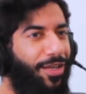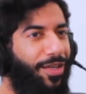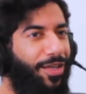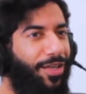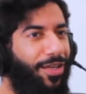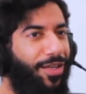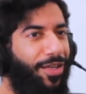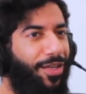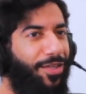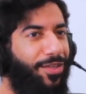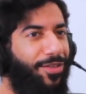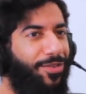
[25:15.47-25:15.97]

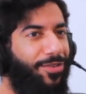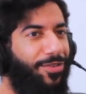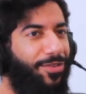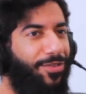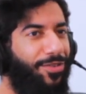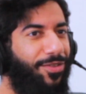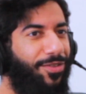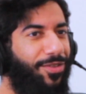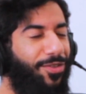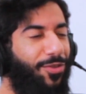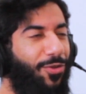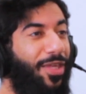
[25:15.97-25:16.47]
And,
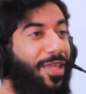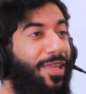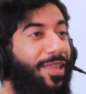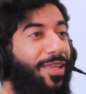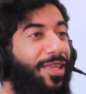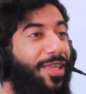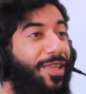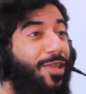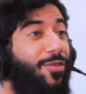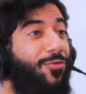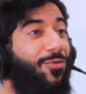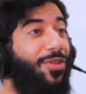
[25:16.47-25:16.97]
you know,
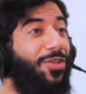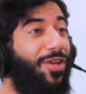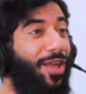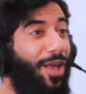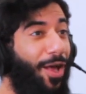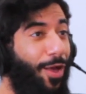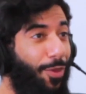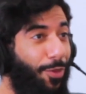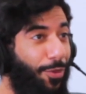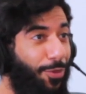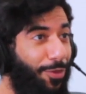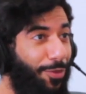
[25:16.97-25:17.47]
he, he lived in
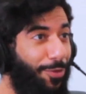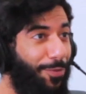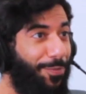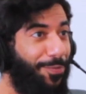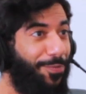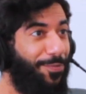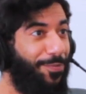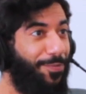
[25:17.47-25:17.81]
Riyadh.